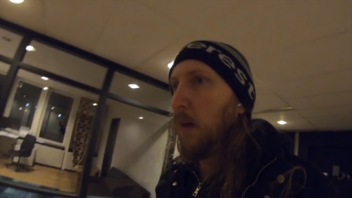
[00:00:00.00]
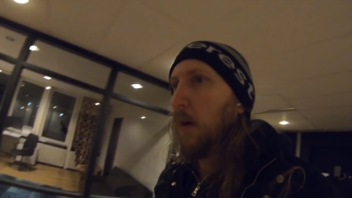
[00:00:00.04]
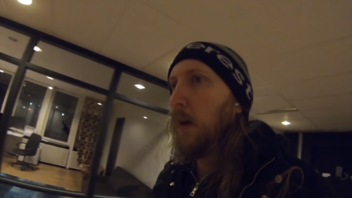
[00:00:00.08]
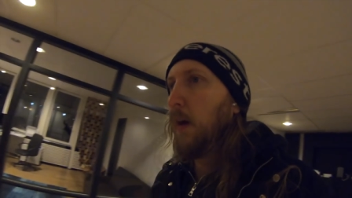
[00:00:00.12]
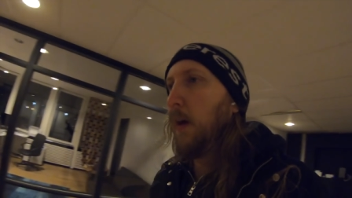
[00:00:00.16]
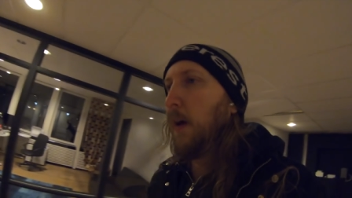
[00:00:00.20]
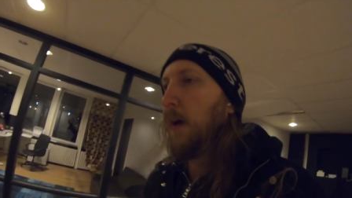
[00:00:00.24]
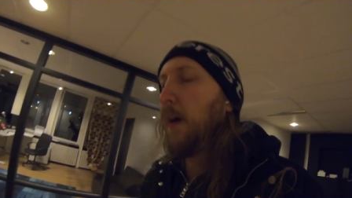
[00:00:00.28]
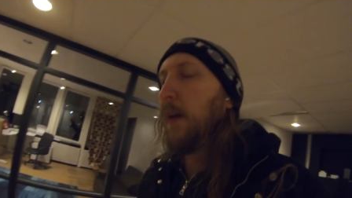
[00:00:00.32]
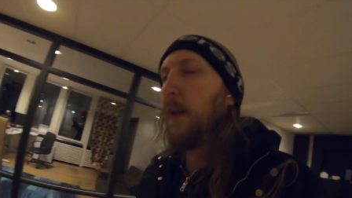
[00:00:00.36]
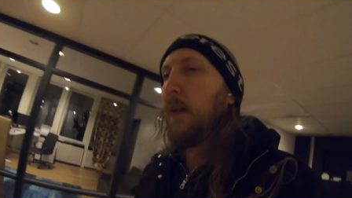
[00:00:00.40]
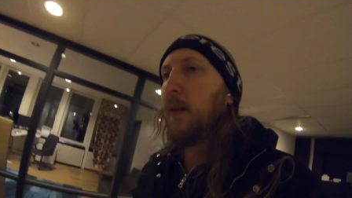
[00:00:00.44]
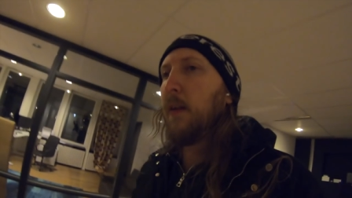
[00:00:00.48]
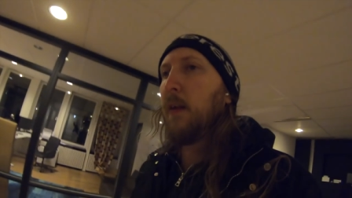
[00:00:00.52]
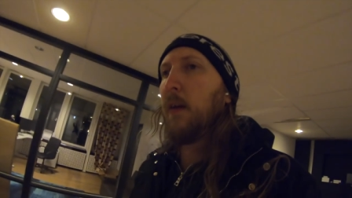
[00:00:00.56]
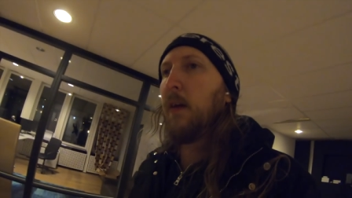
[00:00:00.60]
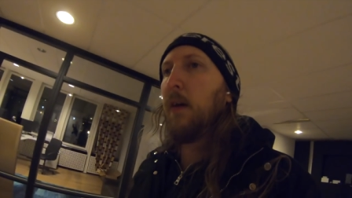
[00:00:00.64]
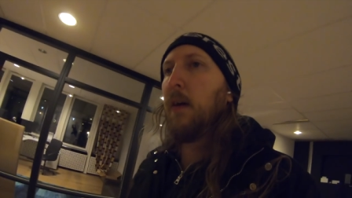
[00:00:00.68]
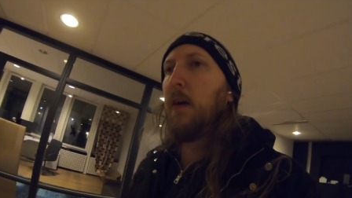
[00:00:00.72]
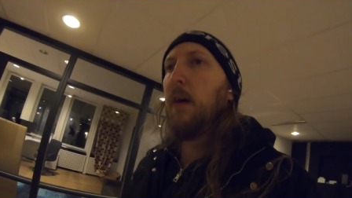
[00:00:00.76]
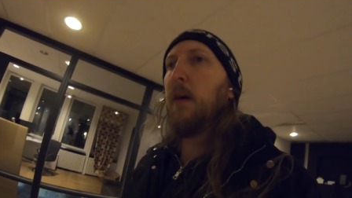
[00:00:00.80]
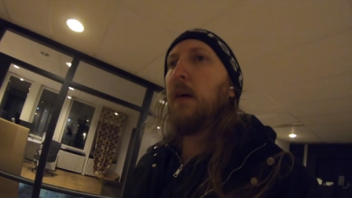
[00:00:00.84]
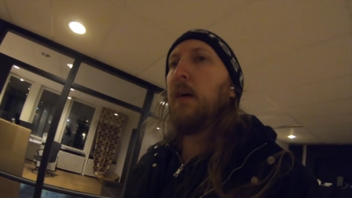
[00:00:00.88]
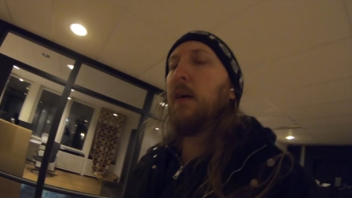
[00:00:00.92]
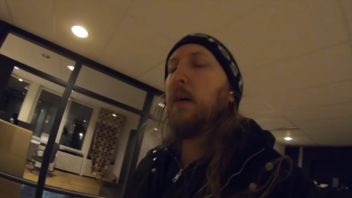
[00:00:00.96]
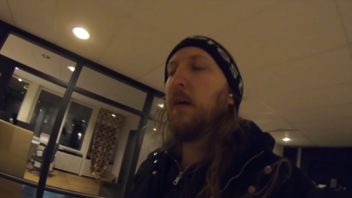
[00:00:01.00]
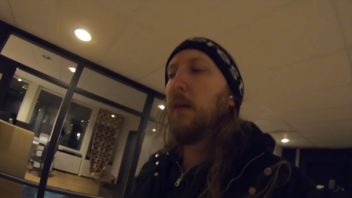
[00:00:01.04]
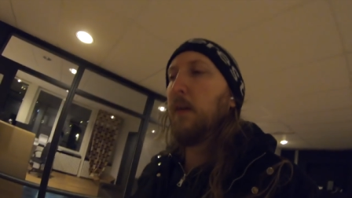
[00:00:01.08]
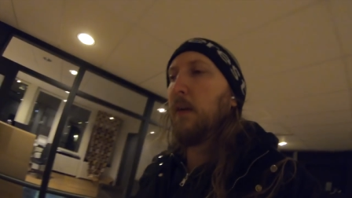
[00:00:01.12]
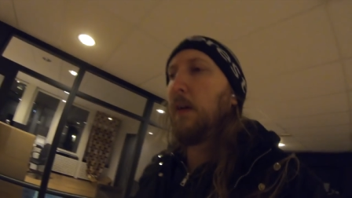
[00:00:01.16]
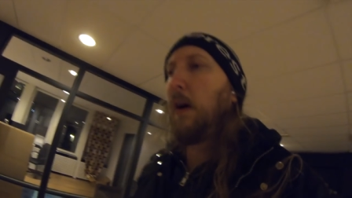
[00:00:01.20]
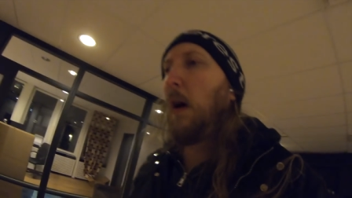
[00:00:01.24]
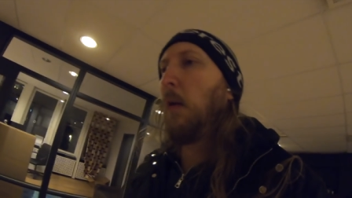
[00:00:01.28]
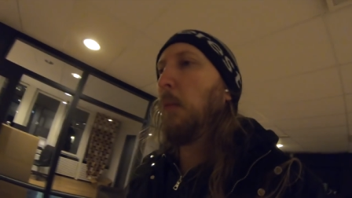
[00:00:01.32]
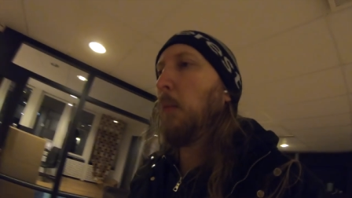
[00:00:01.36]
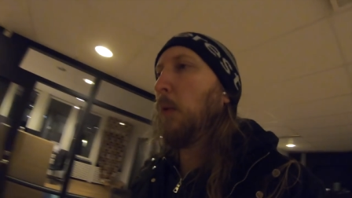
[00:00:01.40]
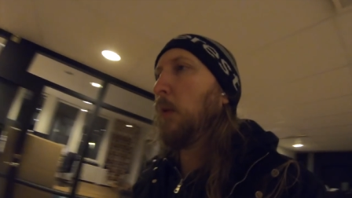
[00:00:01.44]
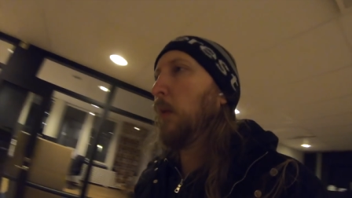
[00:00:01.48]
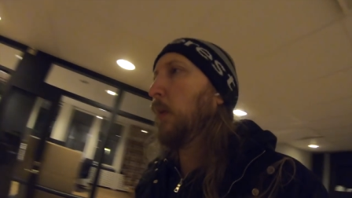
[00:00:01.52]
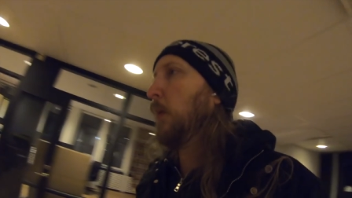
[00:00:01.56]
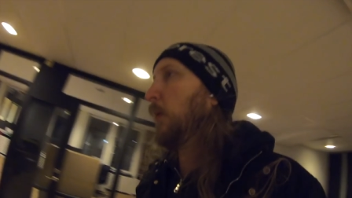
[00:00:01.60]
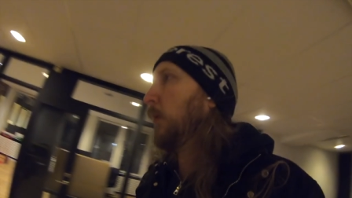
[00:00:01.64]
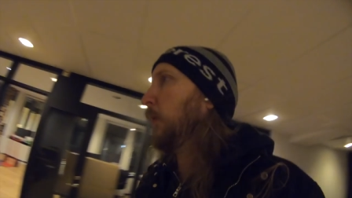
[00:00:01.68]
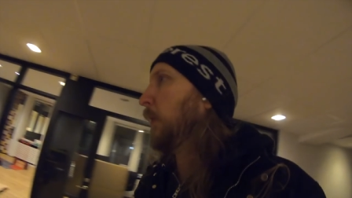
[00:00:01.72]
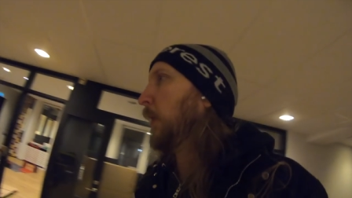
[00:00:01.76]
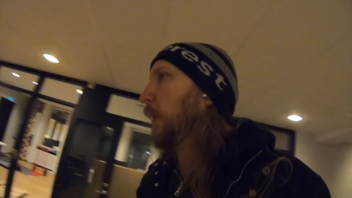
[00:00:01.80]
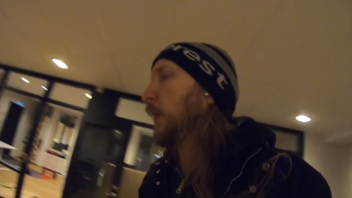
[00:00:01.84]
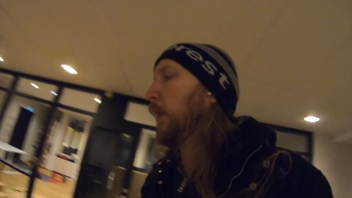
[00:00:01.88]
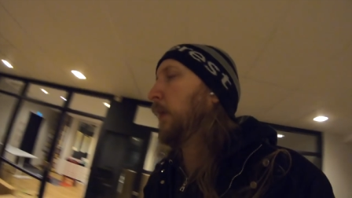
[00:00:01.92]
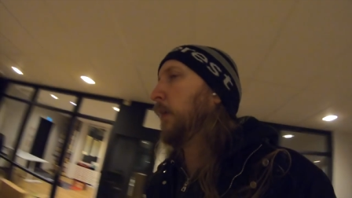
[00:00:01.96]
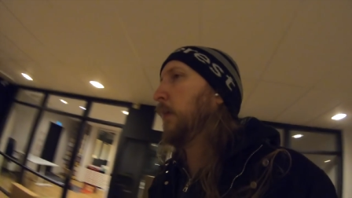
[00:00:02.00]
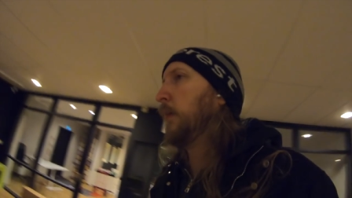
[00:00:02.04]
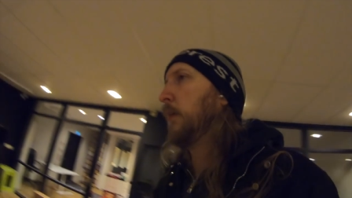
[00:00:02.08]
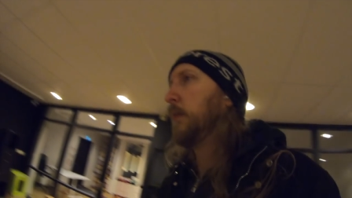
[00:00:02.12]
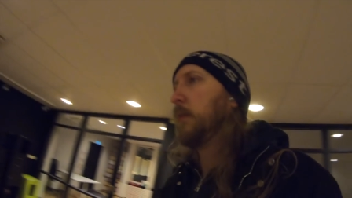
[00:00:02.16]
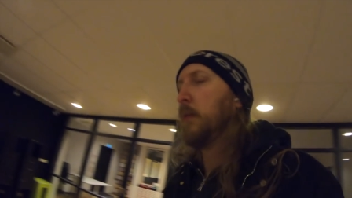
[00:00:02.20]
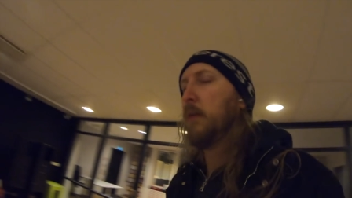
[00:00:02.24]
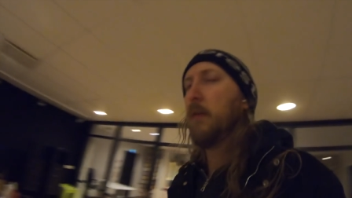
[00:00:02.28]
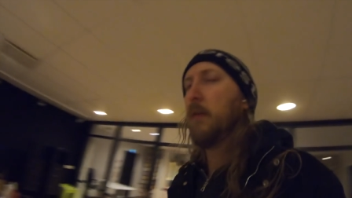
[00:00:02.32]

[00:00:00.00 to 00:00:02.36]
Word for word: and uh, I'm alone here